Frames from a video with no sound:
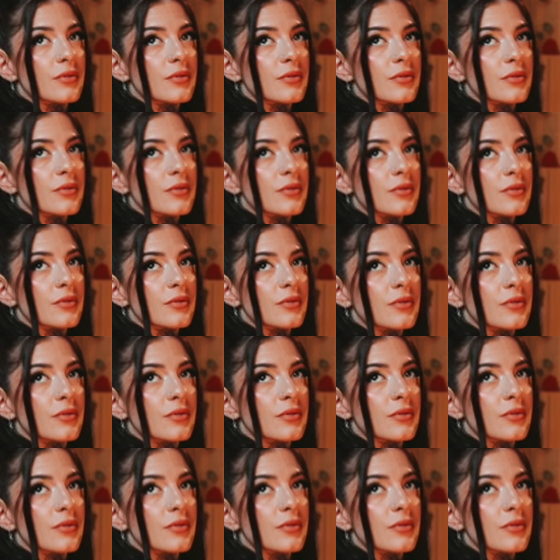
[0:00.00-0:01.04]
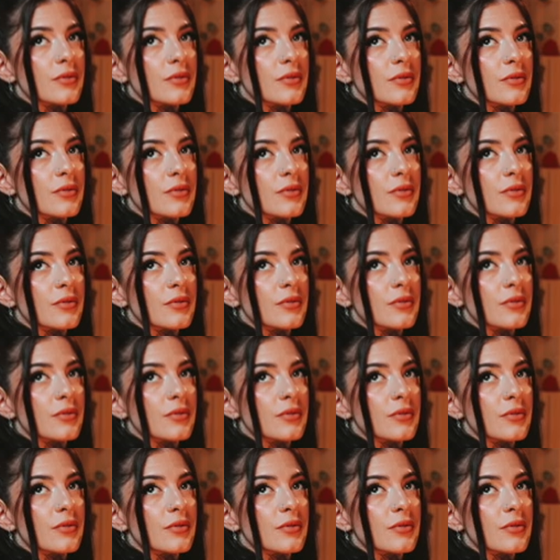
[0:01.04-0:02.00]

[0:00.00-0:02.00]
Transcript: [no speech]